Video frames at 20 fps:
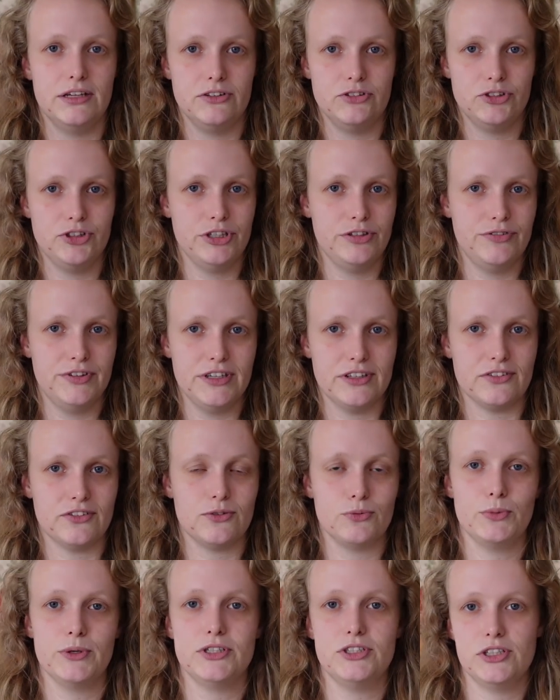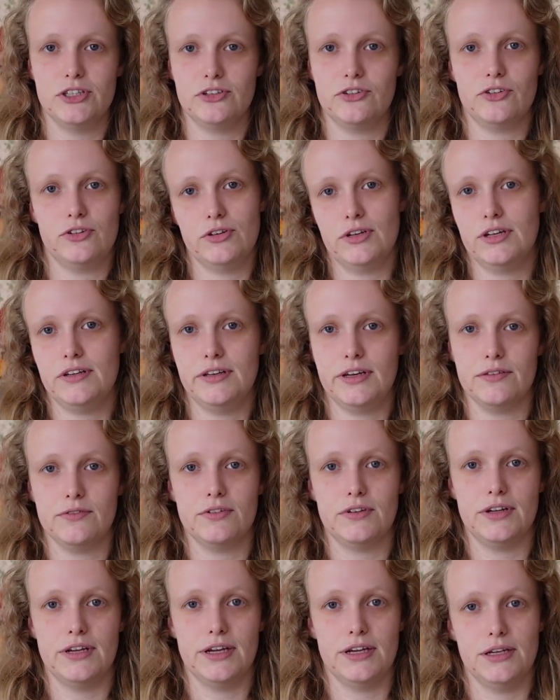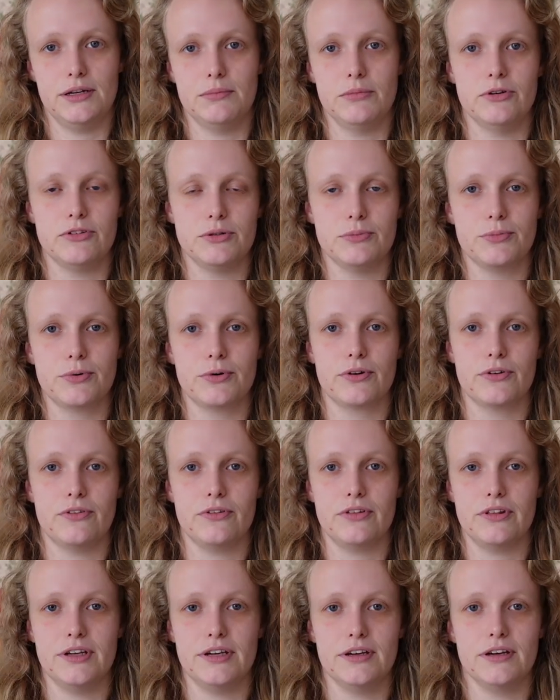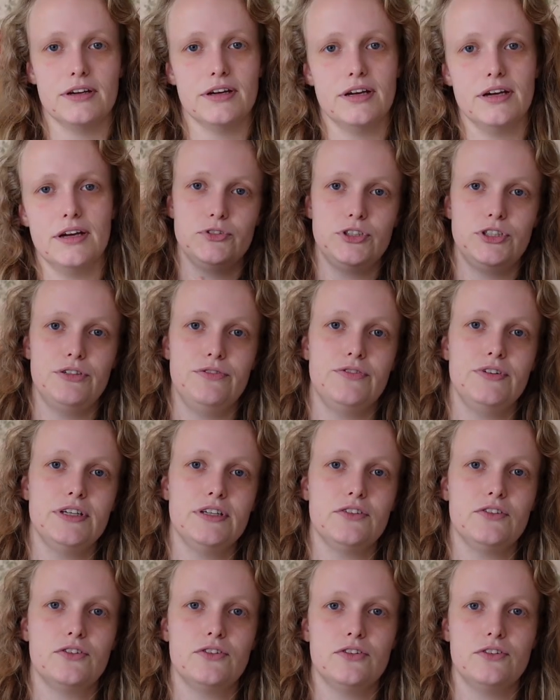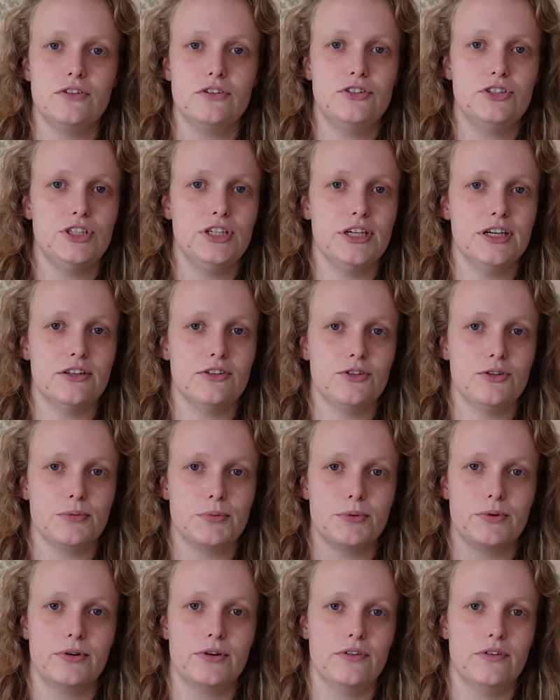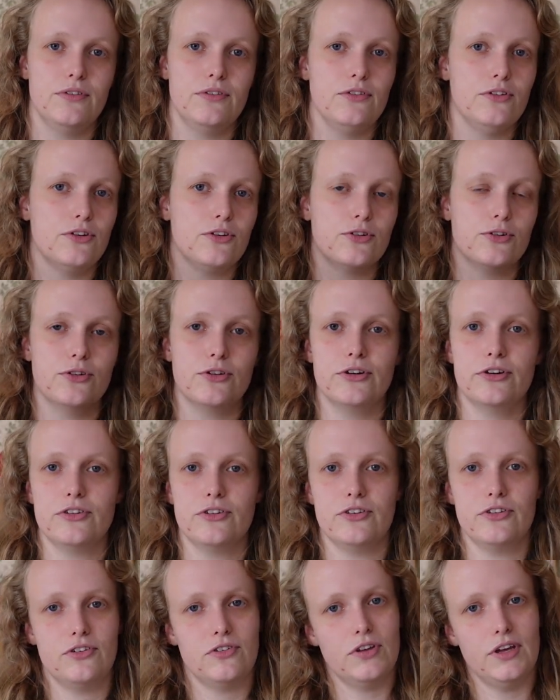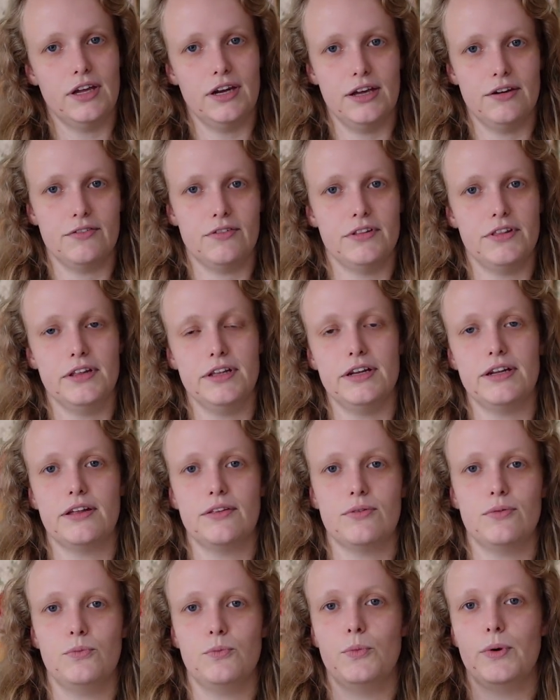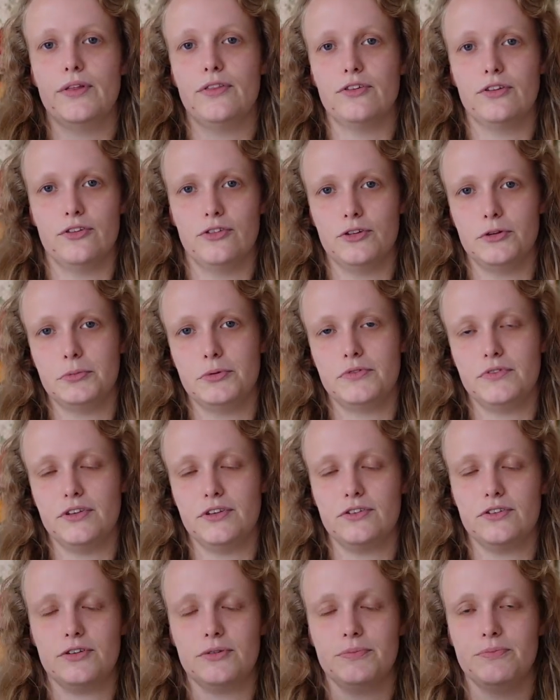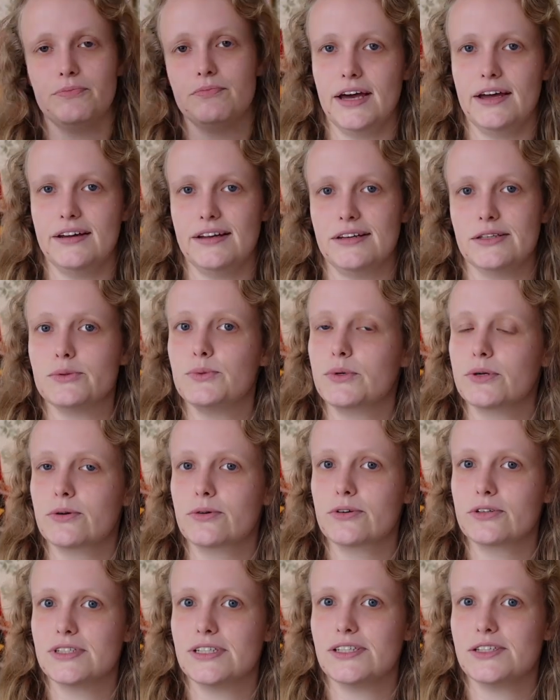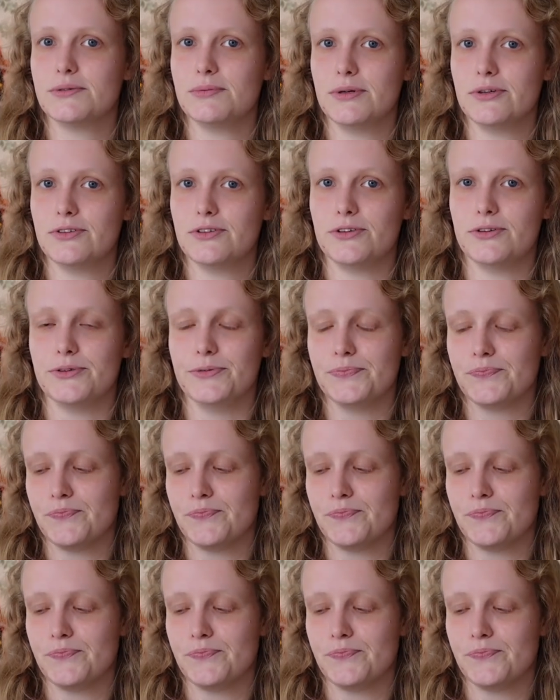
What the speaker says: she fits, which is at the end of the day the most important thing. She fits, she can support the skirts and everything that went on top of this, and that's what a corset is supposed to do.